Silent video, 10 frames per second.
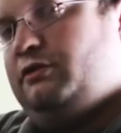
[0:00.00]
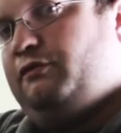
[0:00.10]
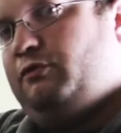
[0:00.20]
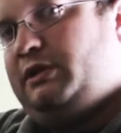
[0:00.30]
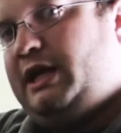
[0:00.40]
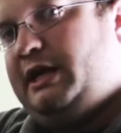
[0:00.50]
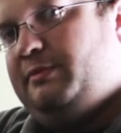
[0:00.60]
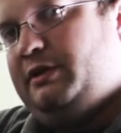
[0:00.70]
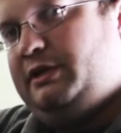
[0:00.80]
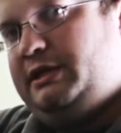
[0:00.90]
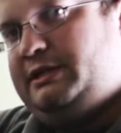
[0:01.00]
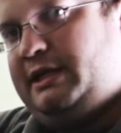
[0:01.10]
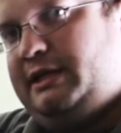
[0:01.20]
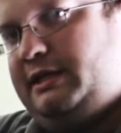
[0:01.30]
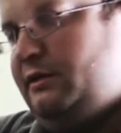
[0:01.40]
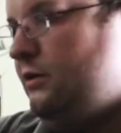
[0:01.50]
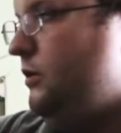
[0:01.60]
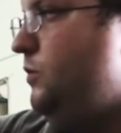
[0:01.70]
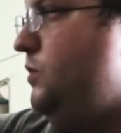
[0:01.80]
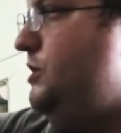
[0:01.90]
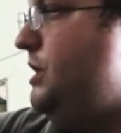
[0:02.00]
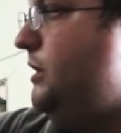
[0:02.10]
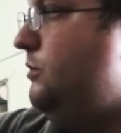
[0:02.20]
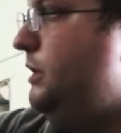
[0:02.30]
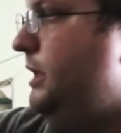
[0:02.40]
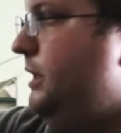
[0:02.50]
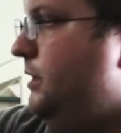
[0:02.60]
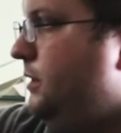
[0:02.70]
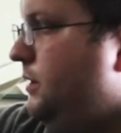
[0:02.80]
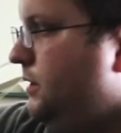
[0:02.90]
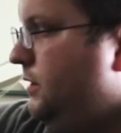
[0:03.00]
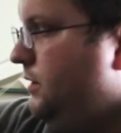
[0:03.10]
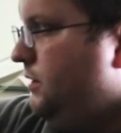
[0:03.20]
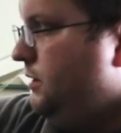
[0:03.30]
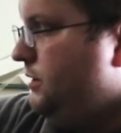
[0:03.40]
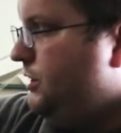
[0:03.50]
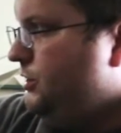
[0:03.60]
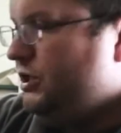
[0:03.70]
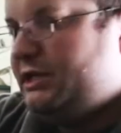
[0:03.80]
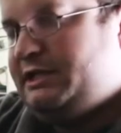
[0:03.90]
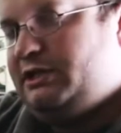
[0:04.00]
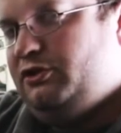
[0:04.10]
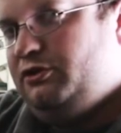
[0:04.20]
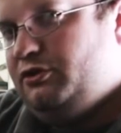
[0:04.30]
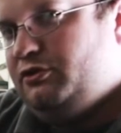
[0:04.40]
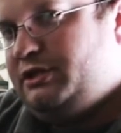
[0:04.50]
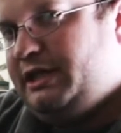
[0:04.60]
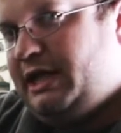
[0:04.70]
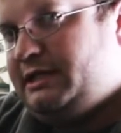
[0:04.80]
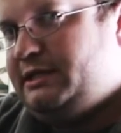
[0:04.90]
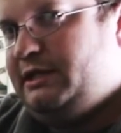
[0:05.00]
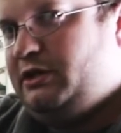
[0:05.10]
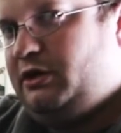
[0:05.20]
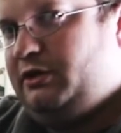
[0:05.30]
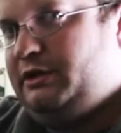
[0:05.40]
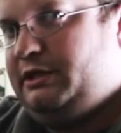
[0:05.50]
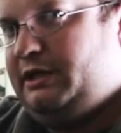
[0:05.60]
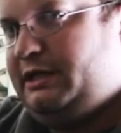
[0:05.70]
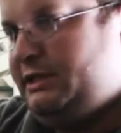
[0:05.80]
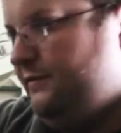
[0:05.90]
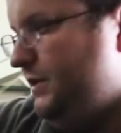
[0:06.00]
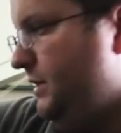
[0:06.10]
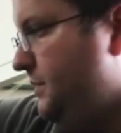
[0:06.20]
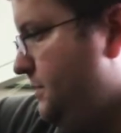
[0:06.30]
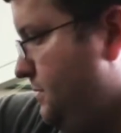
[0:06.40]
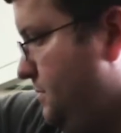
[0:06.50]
for reliability's sake, we generally suggest that you use the SD card connectivity.